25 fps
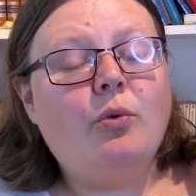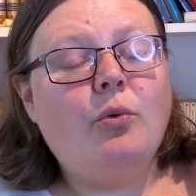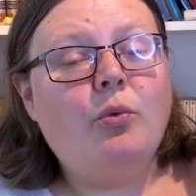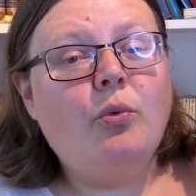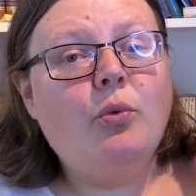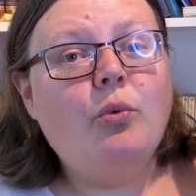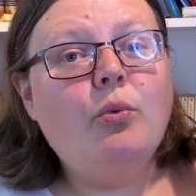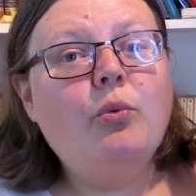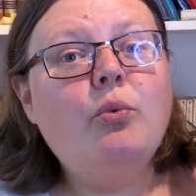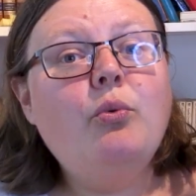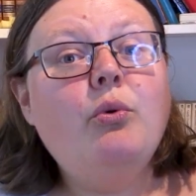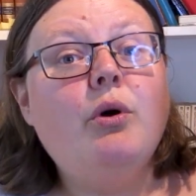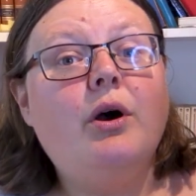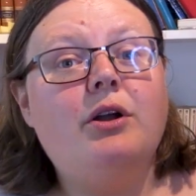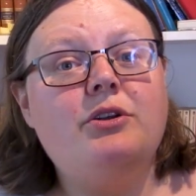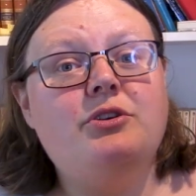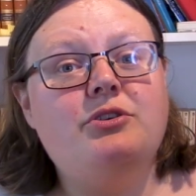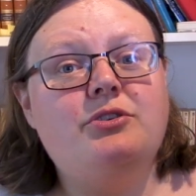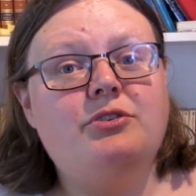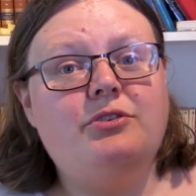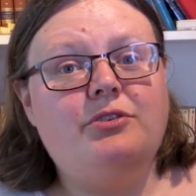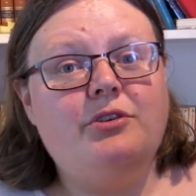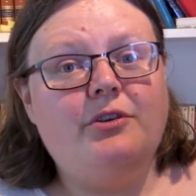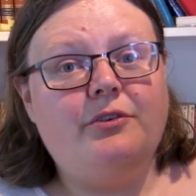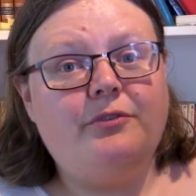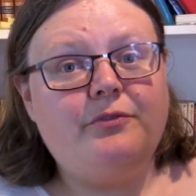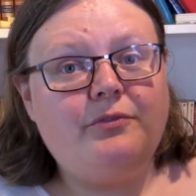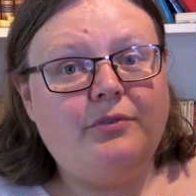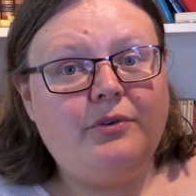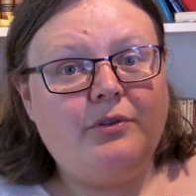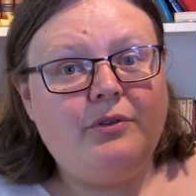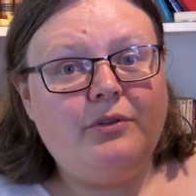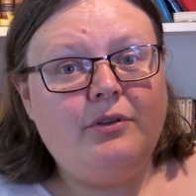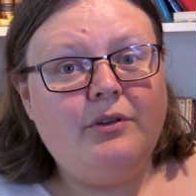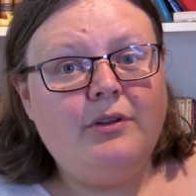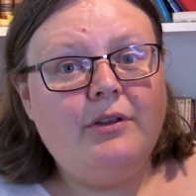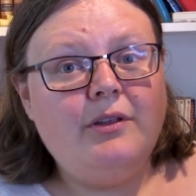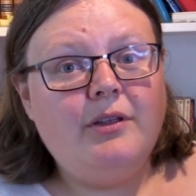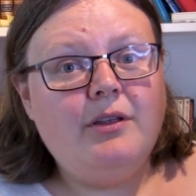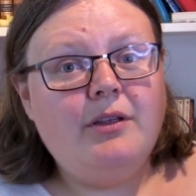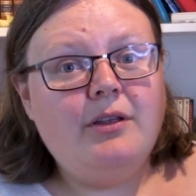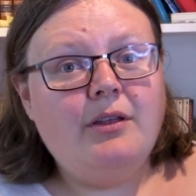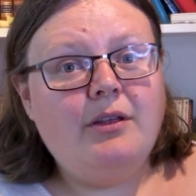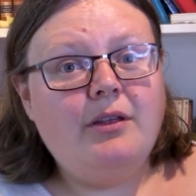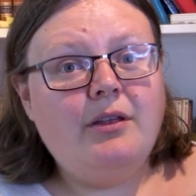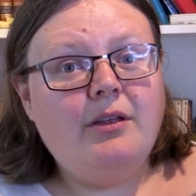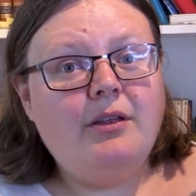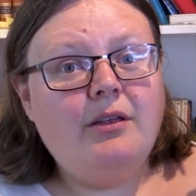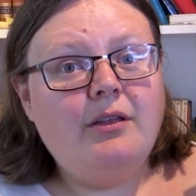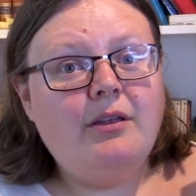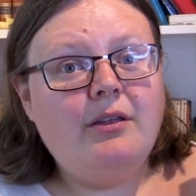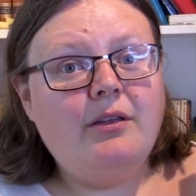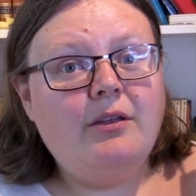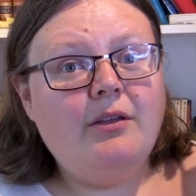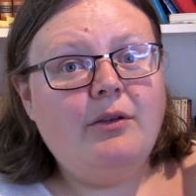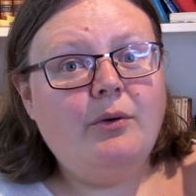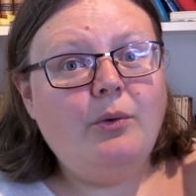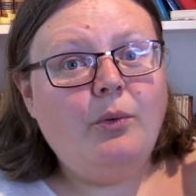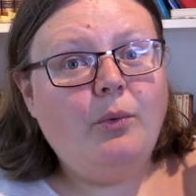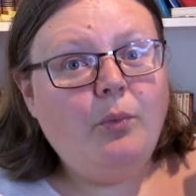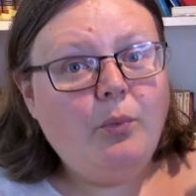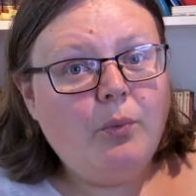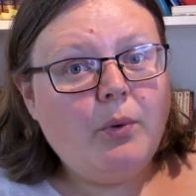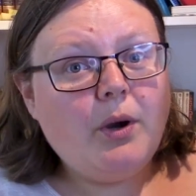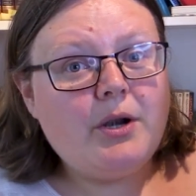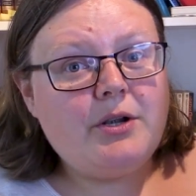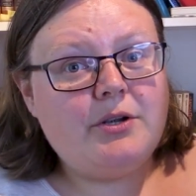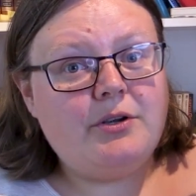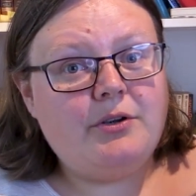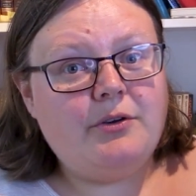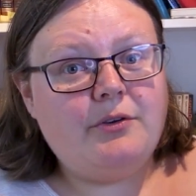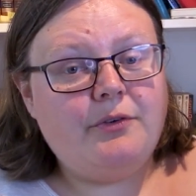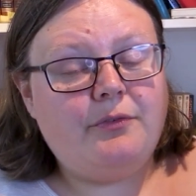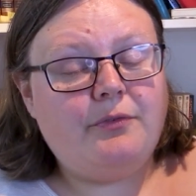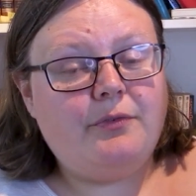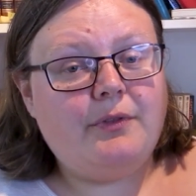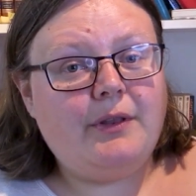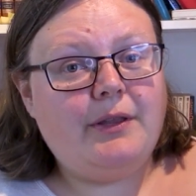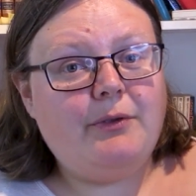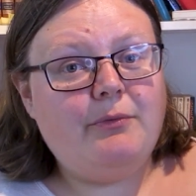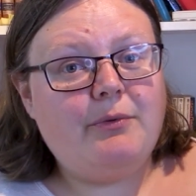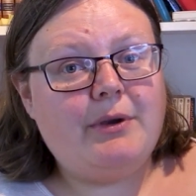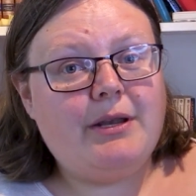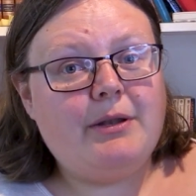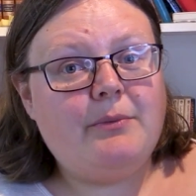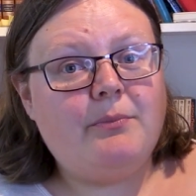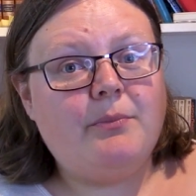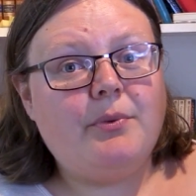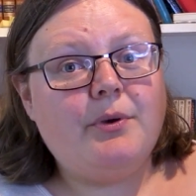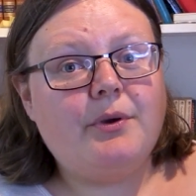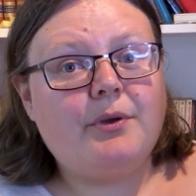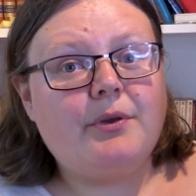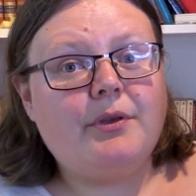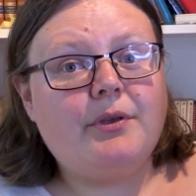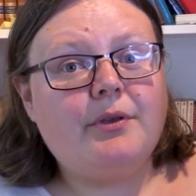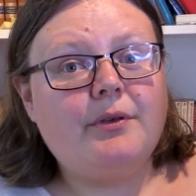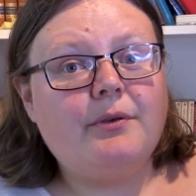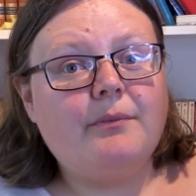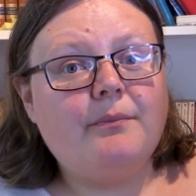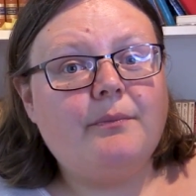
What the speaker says: wonderful, wonderfully written book.